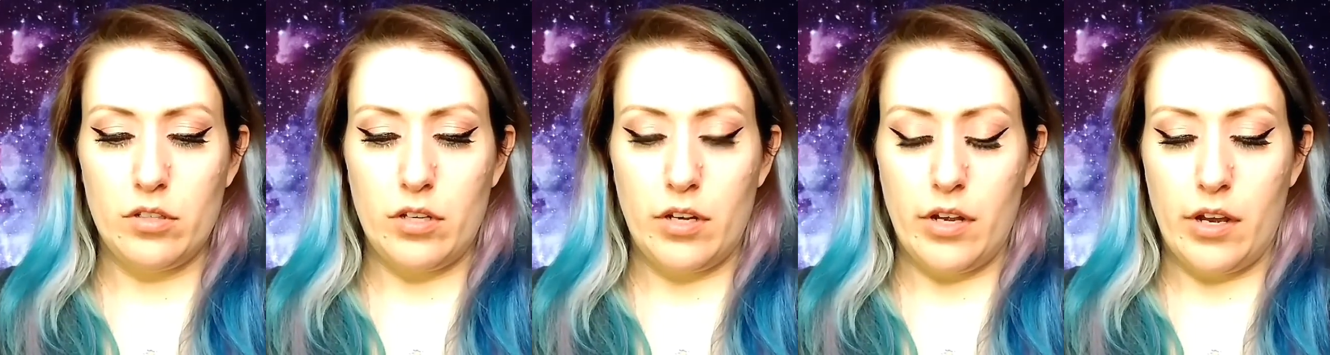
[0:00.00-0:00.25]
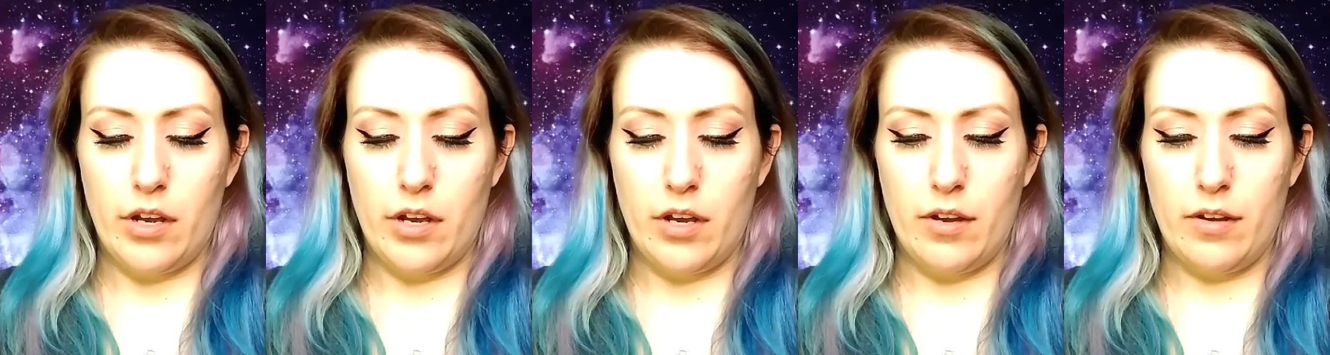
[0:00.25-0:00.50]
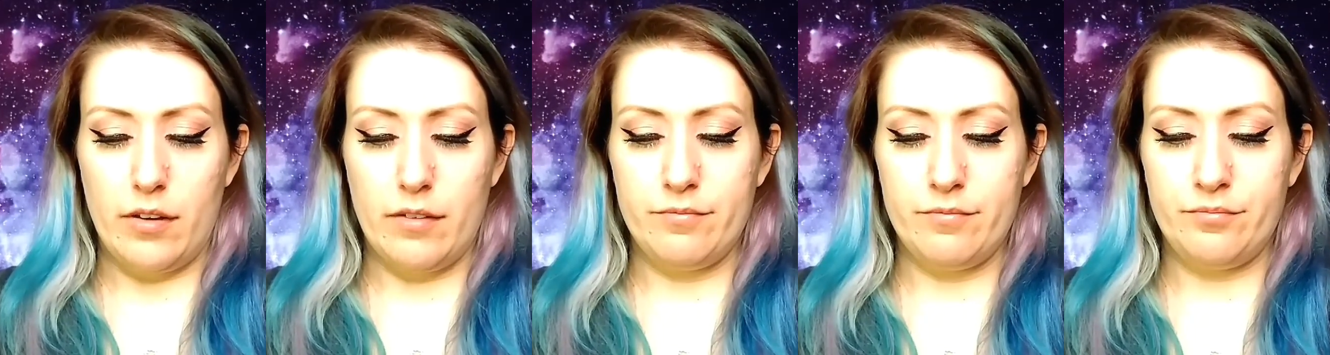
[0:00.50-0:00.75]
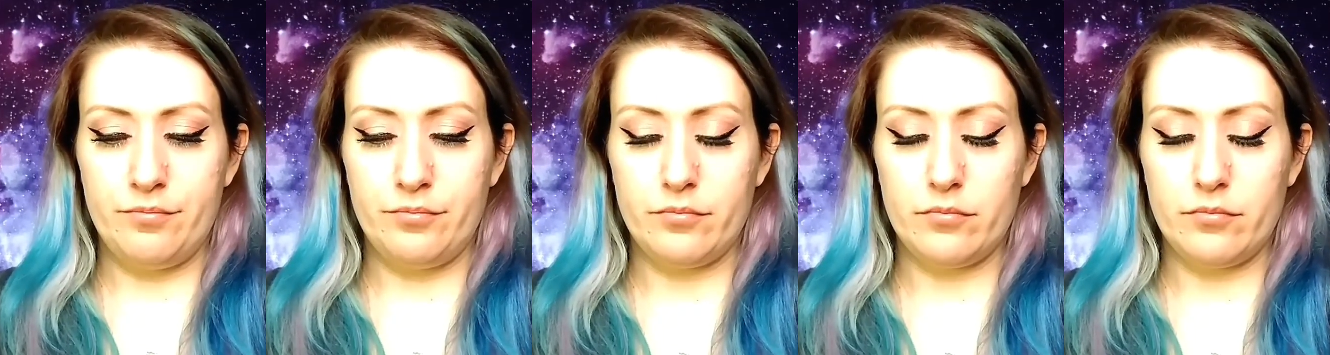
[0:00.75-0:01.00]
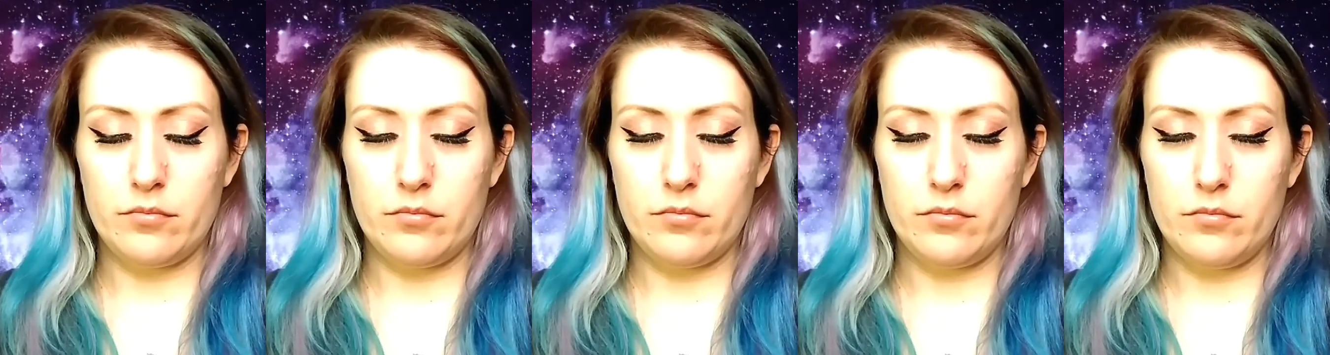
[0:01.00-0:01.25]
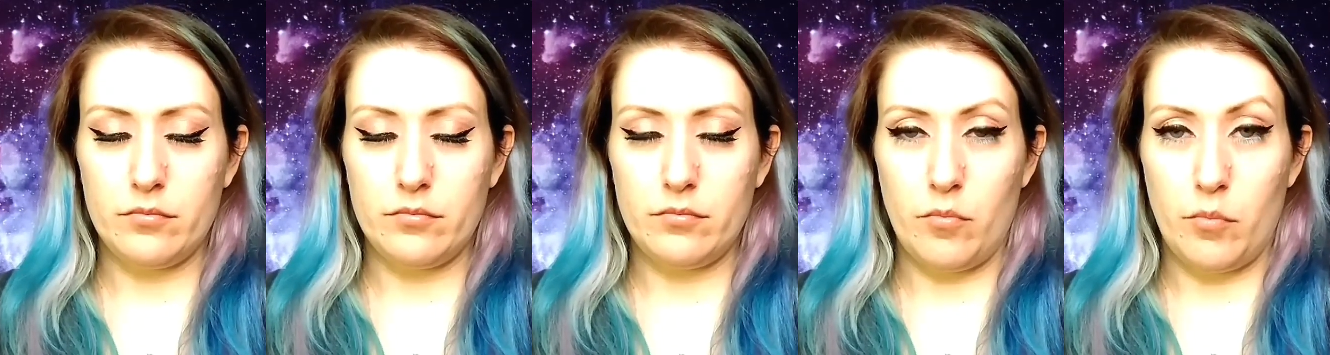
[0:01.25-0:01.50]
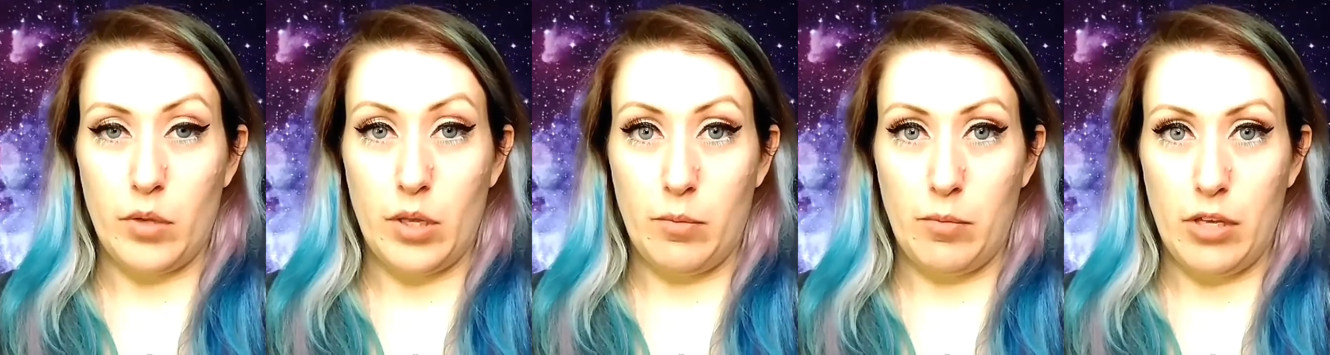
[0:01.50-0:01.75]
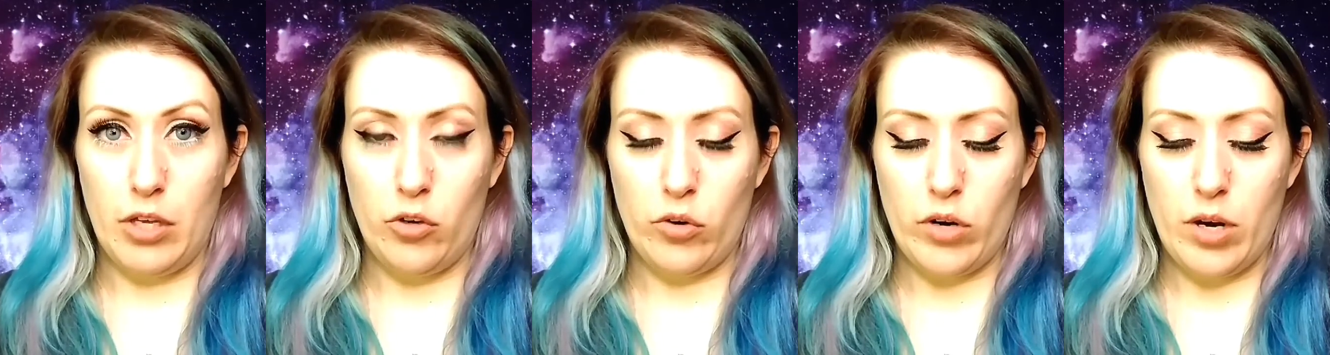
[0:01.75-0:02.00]

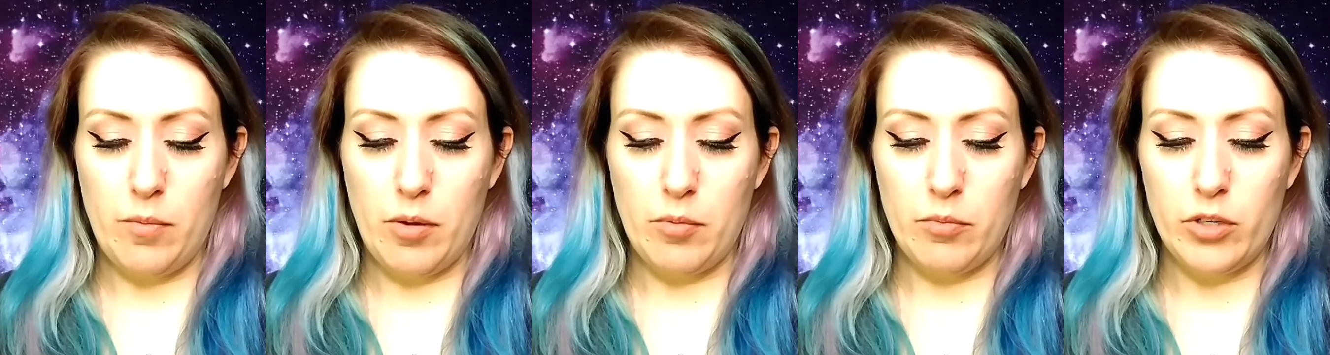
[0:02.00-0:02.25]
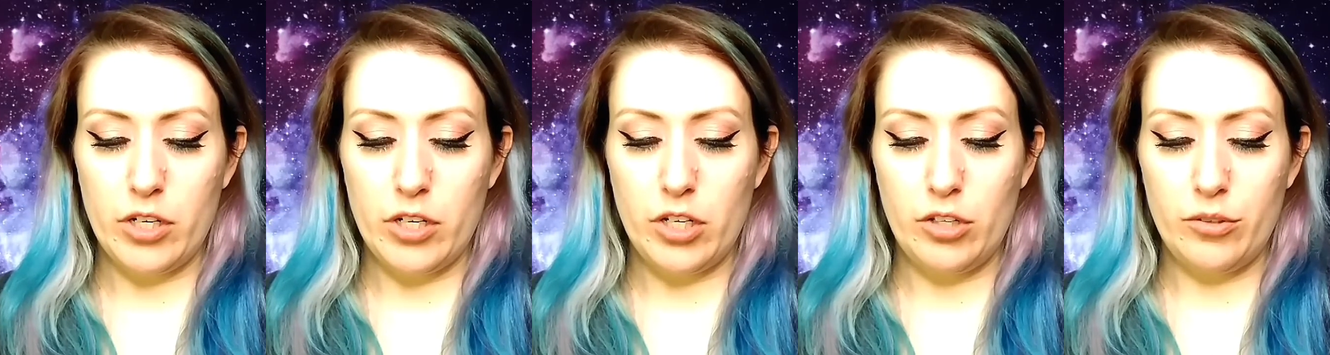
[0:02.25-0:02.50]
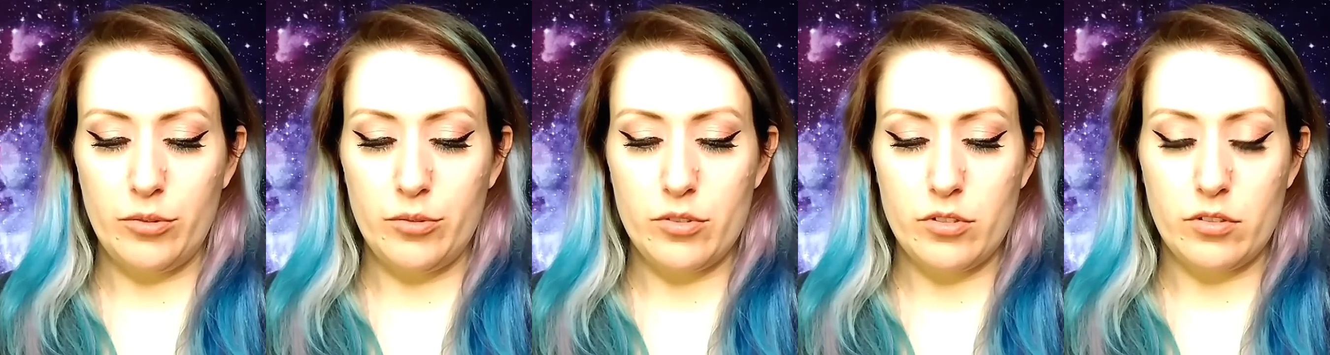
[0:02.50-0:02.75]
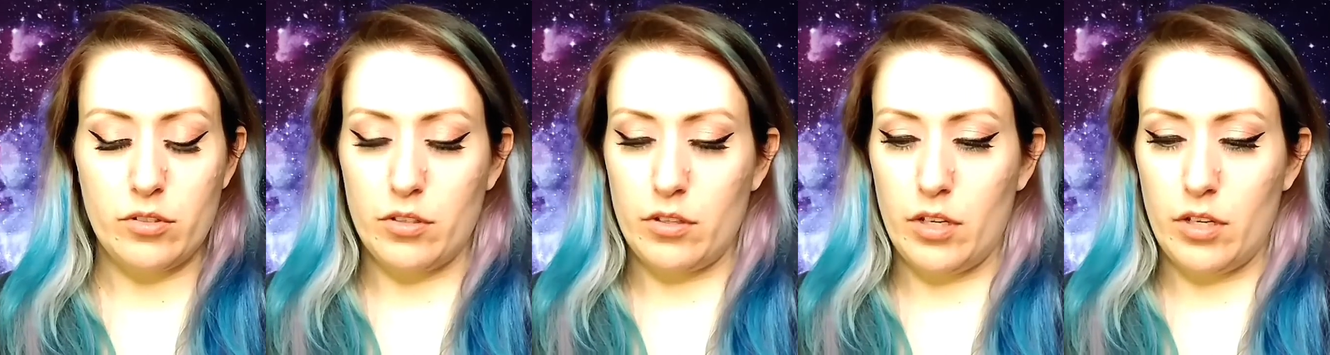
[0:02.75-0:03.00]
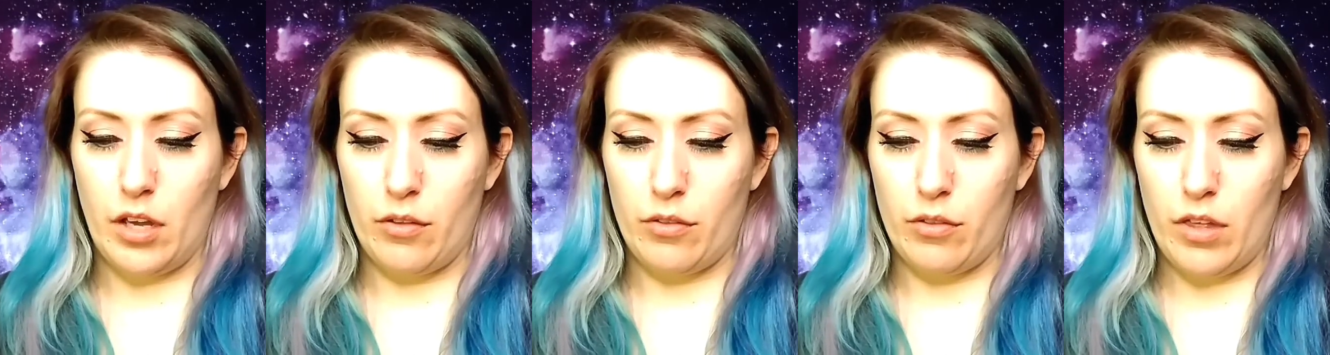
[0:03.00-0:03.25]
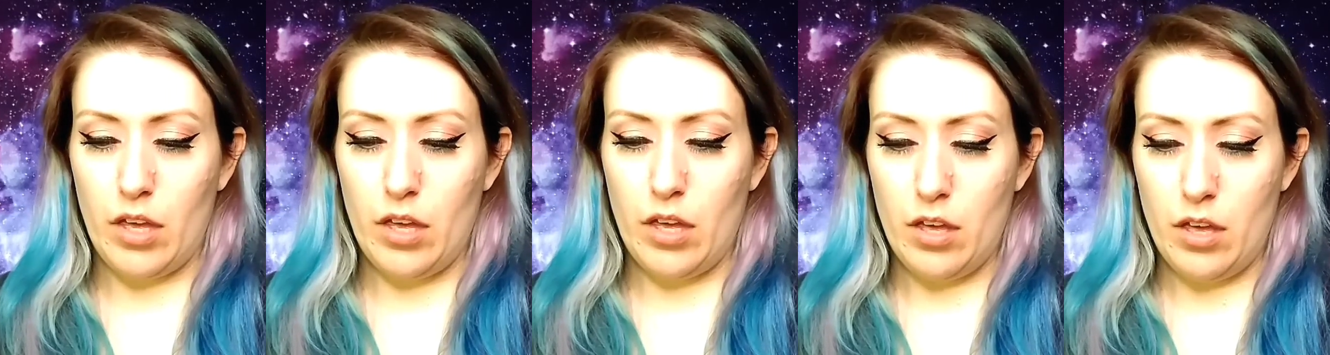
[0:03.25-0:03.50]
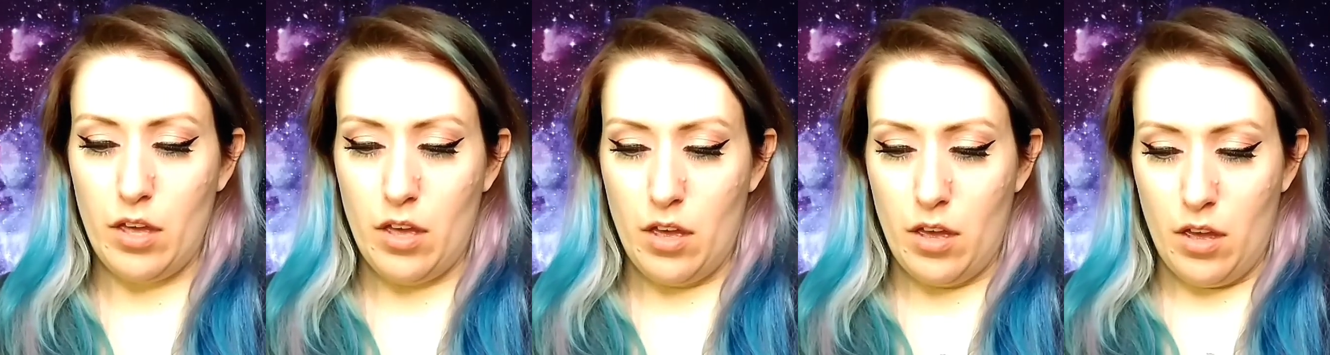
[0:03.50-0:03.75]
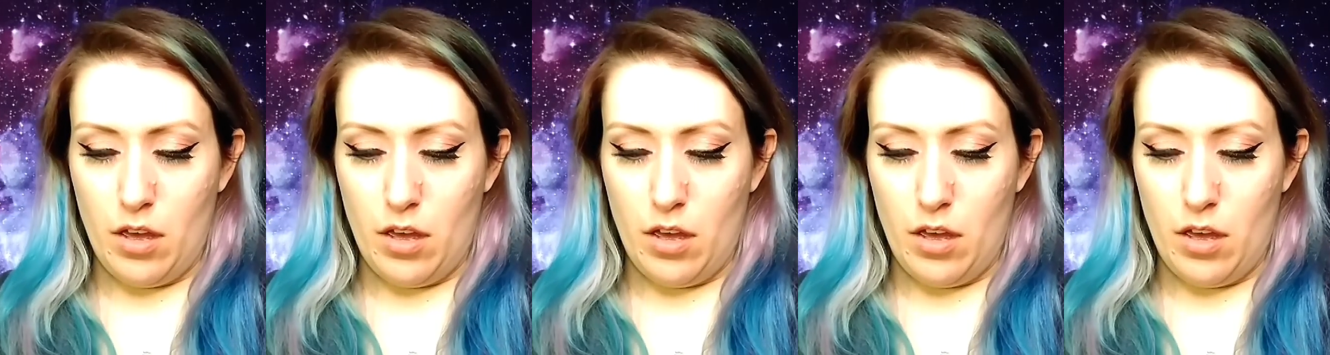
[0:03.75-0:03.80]
BB cream I'm going to use. I can't think.